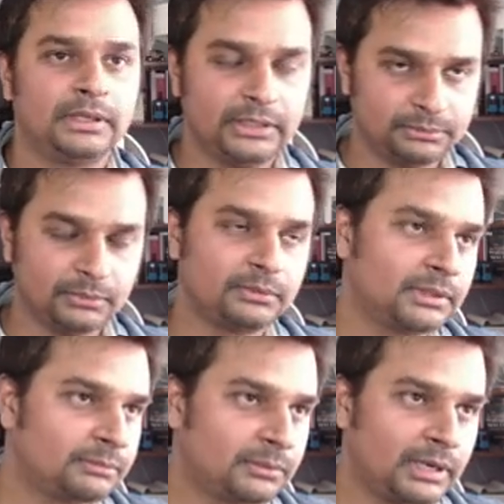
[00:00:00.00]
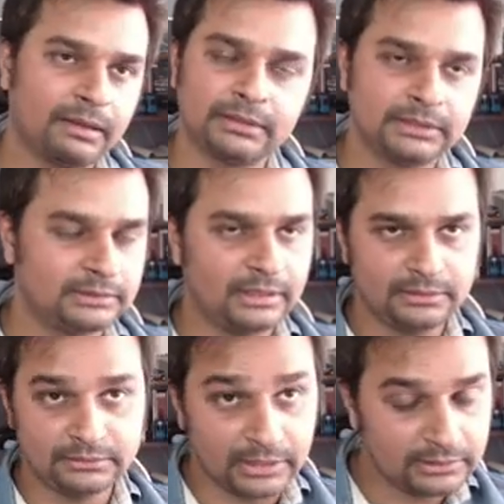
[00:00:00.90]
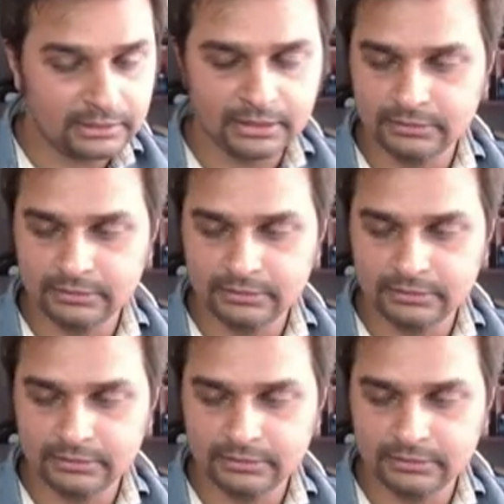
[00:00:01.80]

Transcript: And I spoke to them about language. They said, it's Hindi.